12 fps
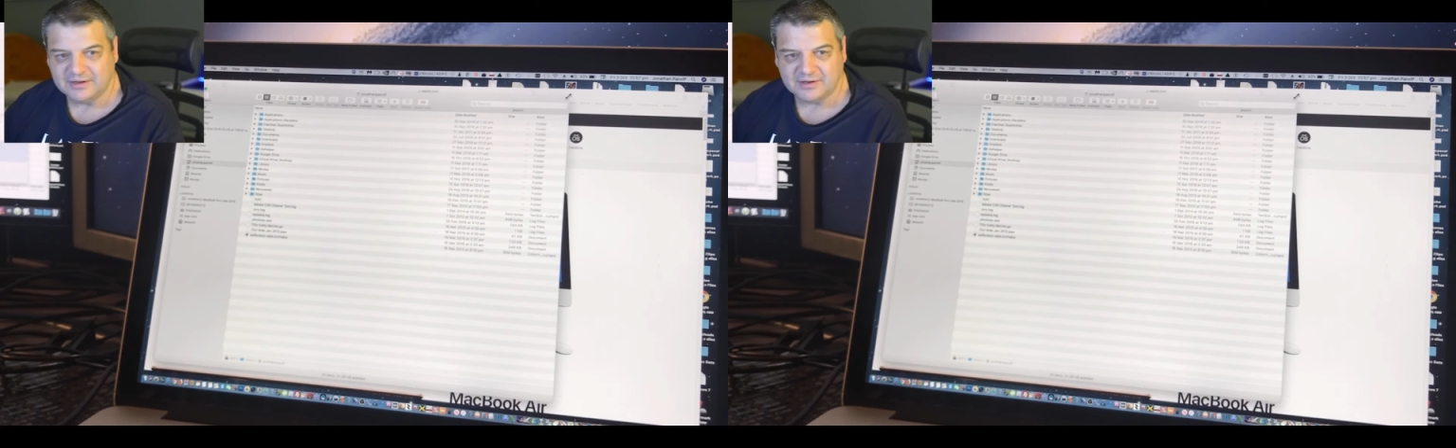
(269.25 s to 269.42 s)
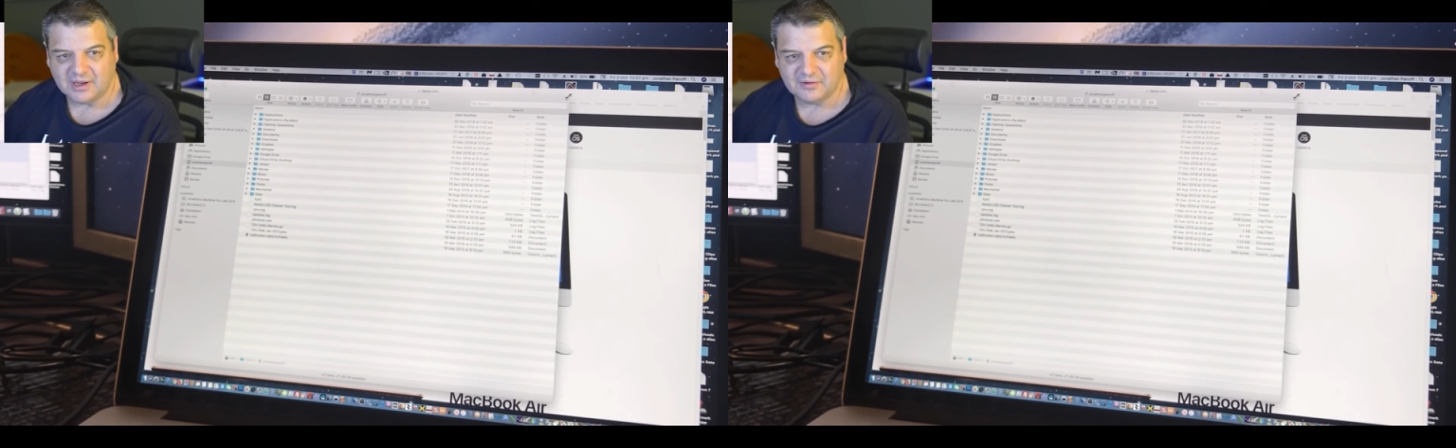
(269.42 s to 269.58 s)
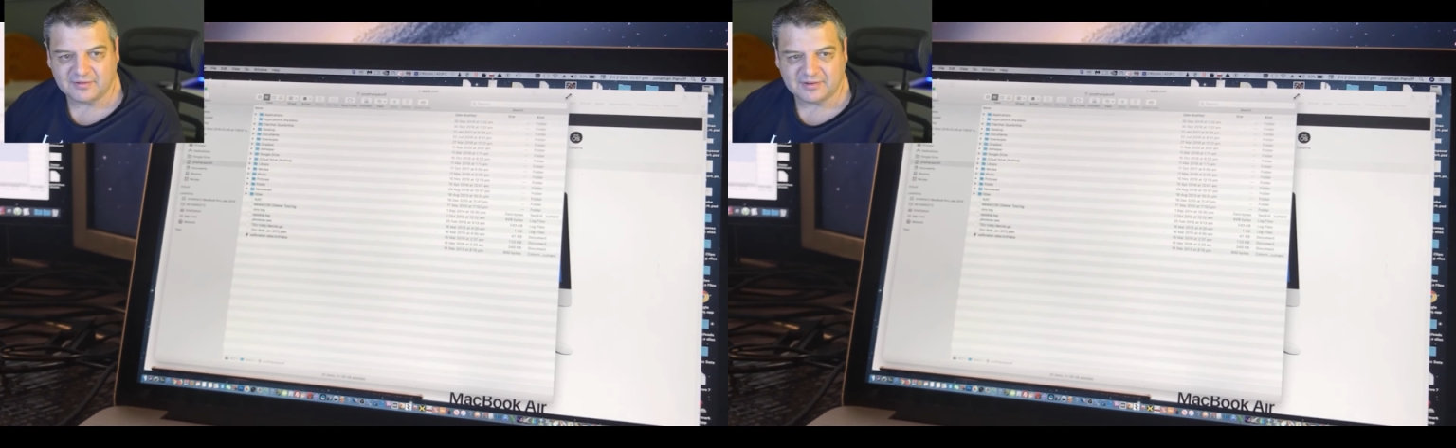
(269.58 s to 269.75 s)

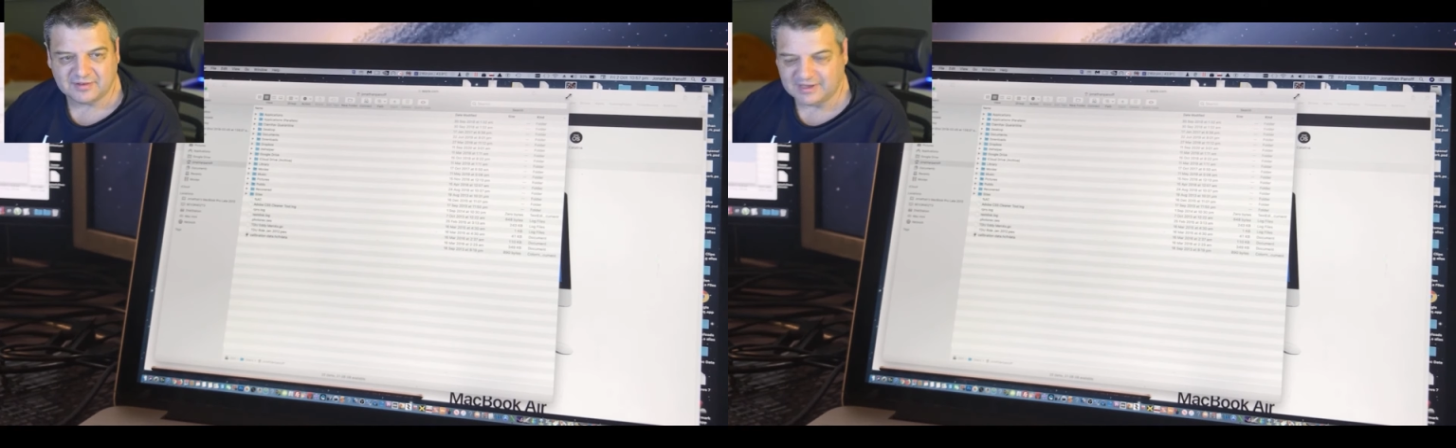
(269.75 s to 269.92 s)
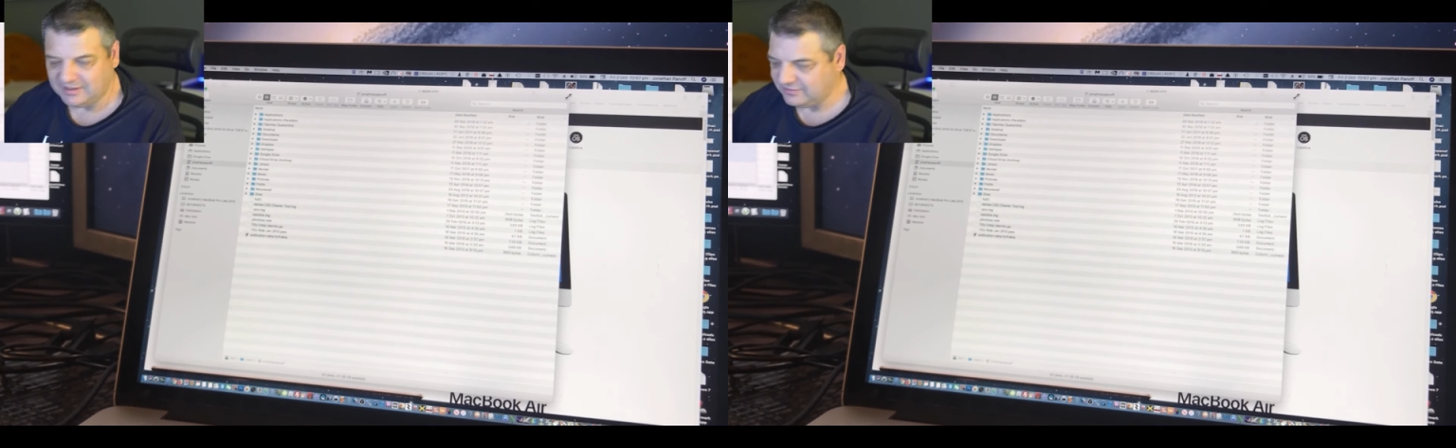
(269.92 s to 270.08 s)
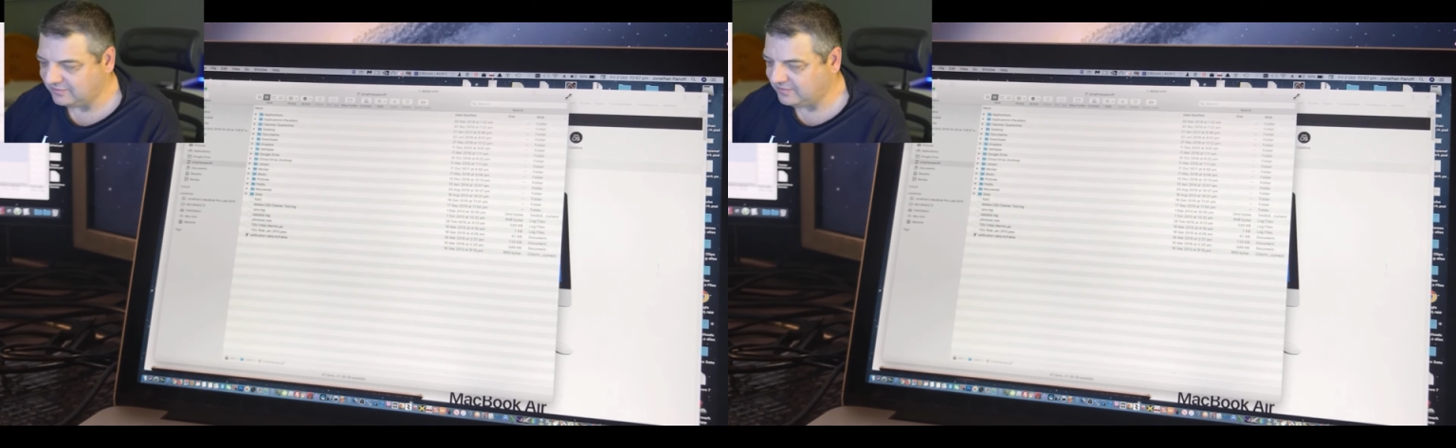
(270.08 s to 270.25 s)
you're
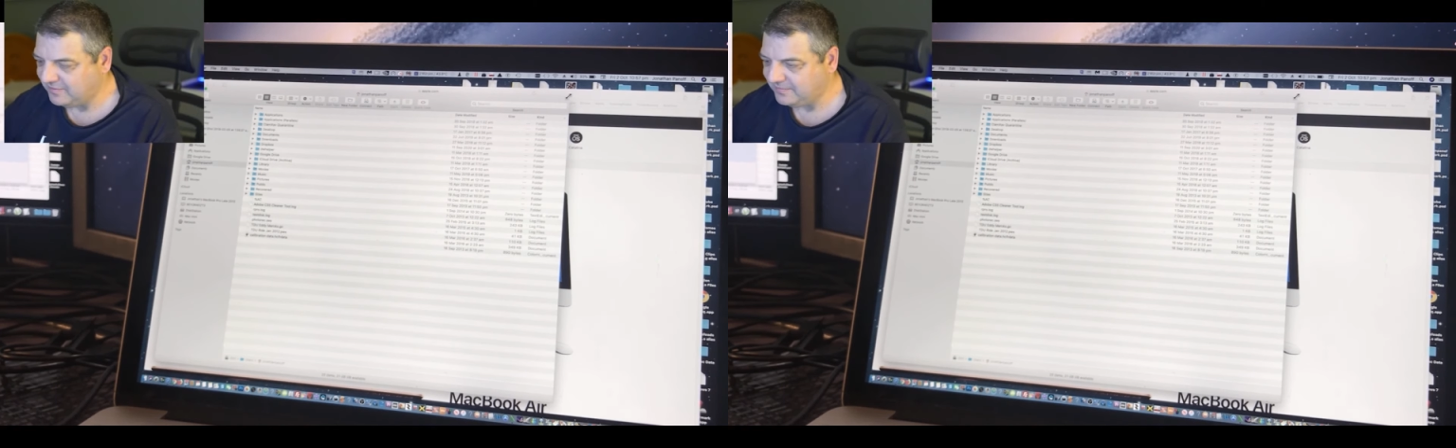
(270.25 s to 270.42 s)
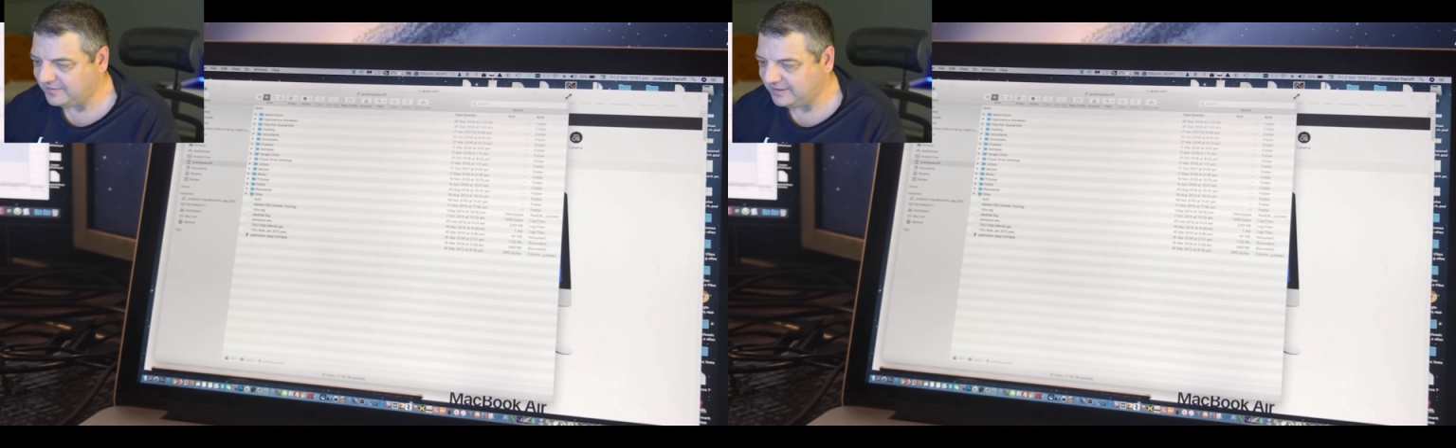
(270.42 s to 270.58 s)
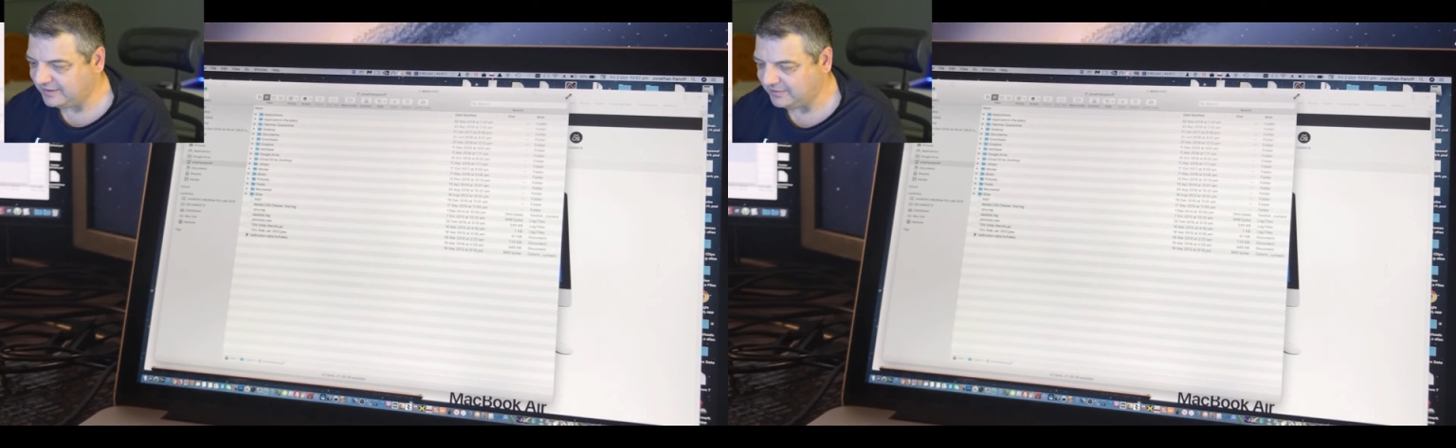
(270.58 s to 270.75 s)
overseas or something,